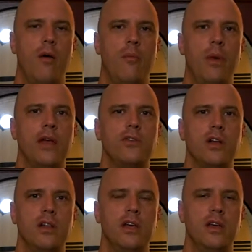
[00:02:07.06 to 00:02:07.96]

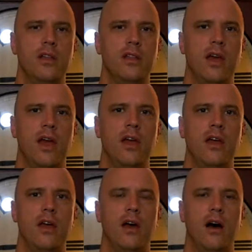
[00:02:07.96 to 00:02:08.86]
basically
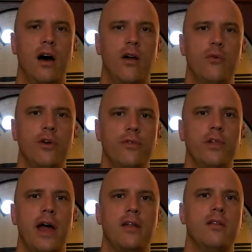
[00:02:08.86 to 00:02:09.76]
they
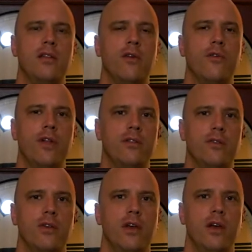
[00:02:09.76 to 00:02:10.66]
reflect different,